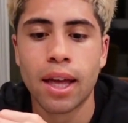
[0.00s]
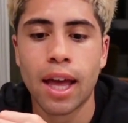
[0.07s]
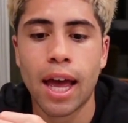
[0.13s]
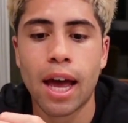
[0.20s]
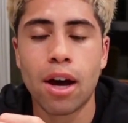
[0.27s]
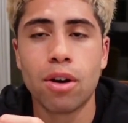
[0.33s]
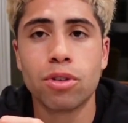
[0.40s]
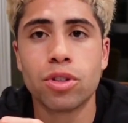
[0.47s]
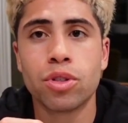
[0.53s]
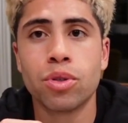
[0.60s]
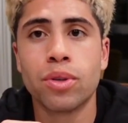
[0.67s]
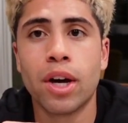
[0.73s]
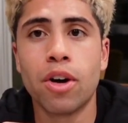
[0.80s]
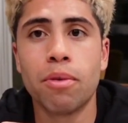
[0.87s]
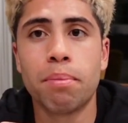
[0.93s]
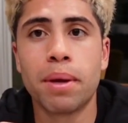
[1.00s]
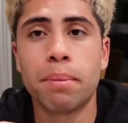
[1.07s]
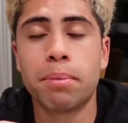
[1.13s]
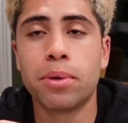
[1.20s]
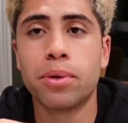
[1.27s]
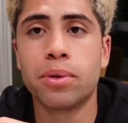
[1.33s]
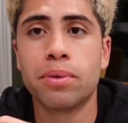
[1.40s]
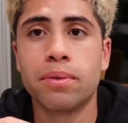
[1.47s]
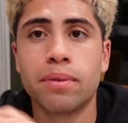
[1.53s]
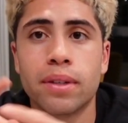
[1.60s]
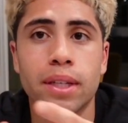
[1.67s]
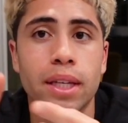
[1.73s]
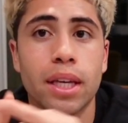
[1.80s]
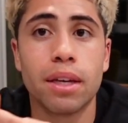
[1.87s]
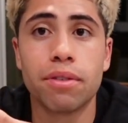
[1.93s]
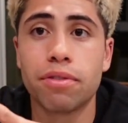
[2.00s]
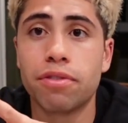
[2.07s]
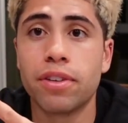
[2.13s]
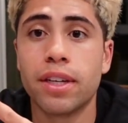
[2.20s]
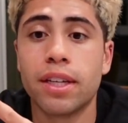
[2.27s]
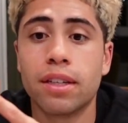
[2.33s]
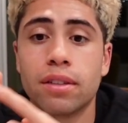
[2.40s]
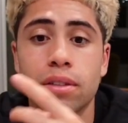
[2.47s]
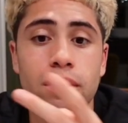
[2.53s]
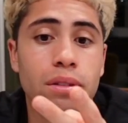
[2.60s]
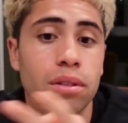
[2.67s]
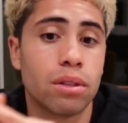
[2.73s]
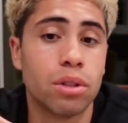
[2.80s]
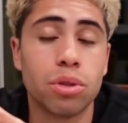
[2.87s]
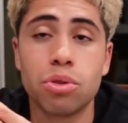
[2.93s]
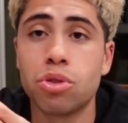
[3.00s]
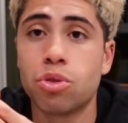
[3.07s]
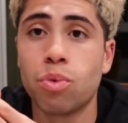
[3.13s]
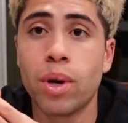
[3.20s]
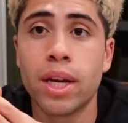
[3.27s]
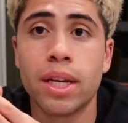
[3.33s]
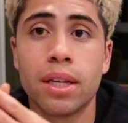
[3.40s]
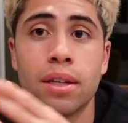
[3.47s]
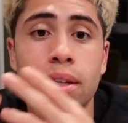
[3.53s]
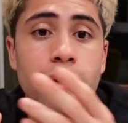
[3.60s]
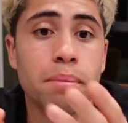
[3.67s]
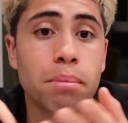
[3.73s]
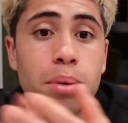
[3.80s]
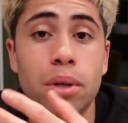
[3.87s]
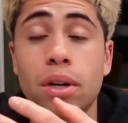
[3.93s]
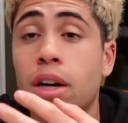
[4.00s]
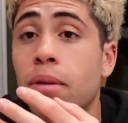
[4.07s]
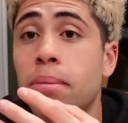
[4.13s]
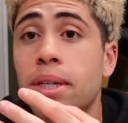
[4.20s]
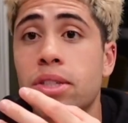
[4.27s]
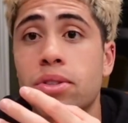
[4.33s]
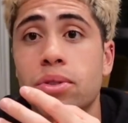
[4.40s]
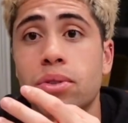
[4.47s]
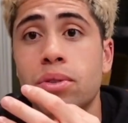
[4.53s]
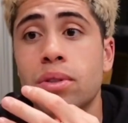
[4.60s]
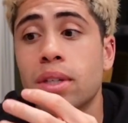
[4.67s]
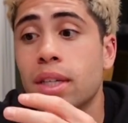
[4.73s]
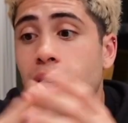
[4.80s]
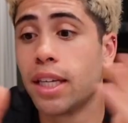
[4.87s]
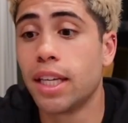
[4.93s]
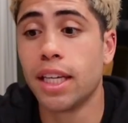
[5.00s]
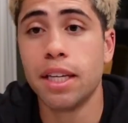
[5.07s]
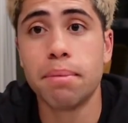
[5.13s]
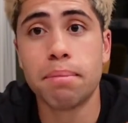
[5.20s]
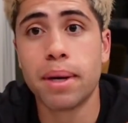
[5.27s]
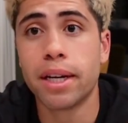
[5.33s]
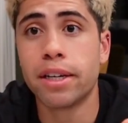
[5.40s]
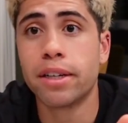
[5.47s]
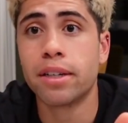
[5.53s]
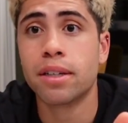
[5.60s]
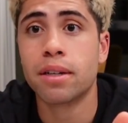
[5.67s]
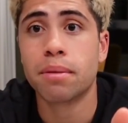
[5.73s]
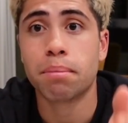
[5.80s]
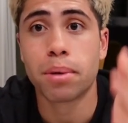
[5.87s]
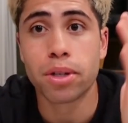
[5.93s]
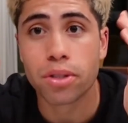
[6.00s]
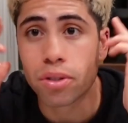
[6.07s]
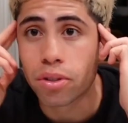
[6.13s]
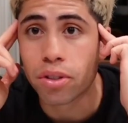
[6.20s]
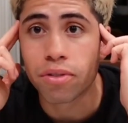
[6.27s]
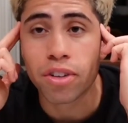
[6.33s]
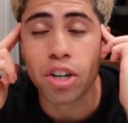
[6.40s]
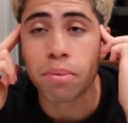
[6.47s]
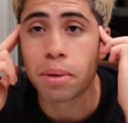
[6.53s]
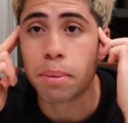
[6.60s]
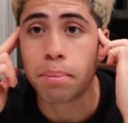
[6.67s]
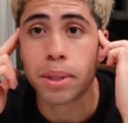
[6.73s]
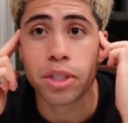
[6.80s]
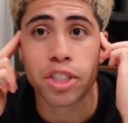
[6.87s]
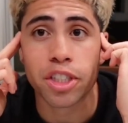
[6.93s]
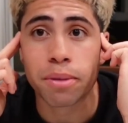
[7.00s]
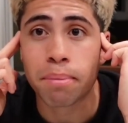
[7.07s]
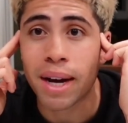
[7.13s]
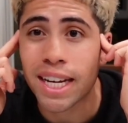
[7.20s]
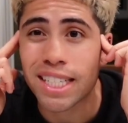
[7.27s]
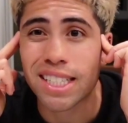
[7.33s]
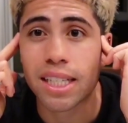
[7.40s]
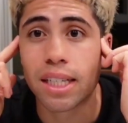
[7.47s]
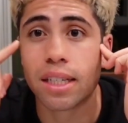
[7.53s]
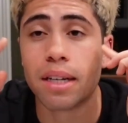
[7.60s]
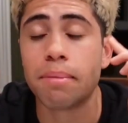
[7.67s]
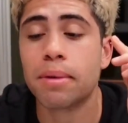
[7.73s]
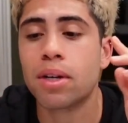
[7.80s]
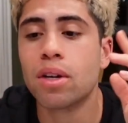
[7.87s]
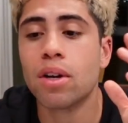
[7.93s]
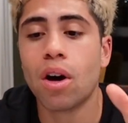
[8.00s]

how to help people get fit, lose weight, put on muscle, eat better, personal development, build your mindset up.